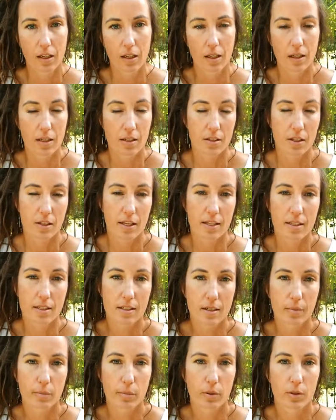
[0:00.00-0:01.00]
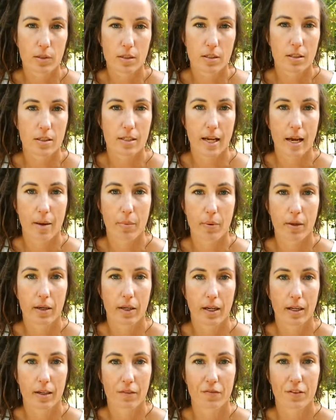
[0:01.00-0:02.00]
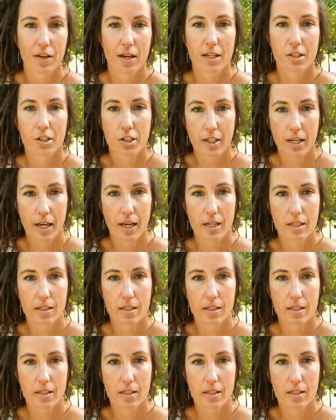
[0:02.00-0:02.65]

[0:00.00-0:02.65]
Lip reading: And so that's an important step. If you educate